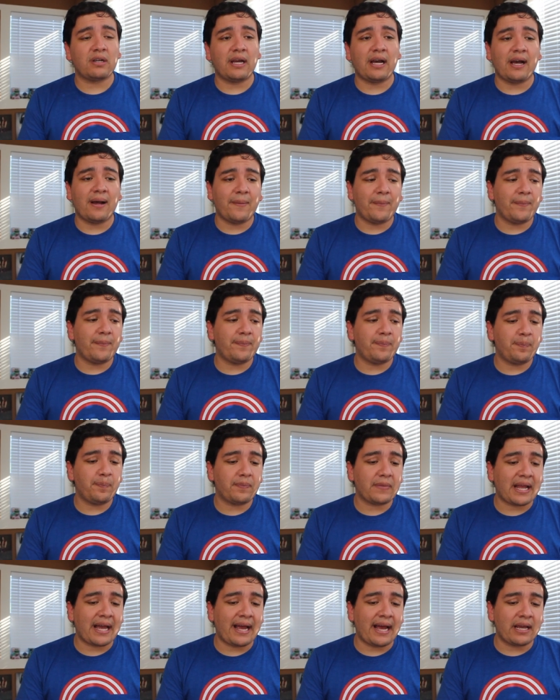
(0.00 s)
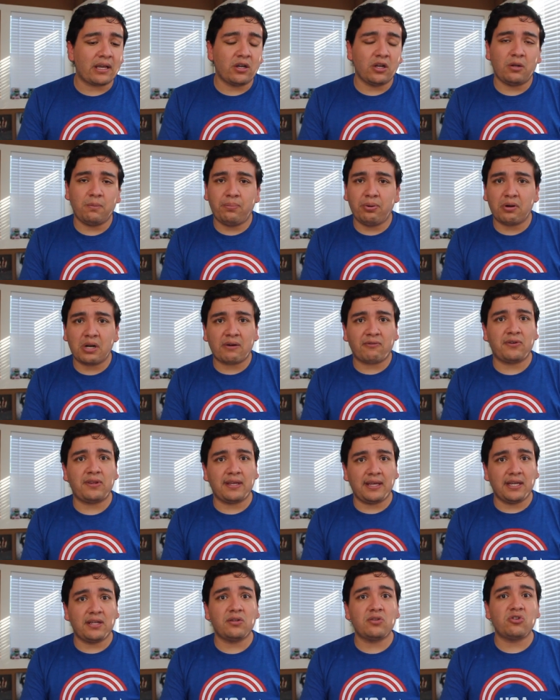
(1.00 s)
I couldn't put
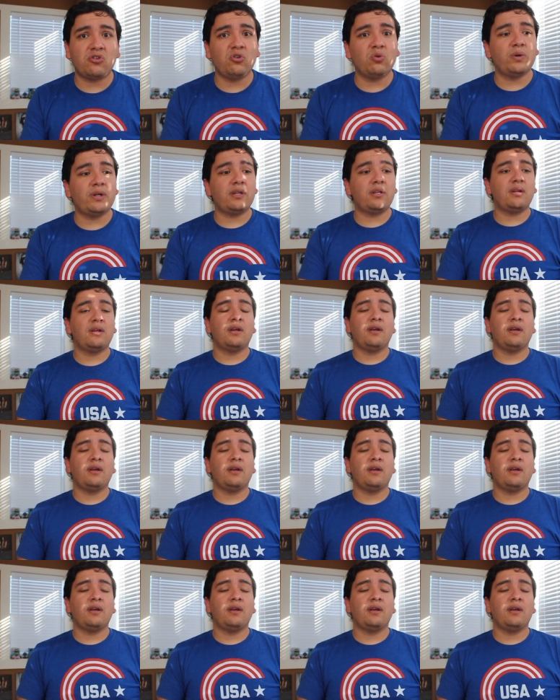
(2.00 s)
everything into it.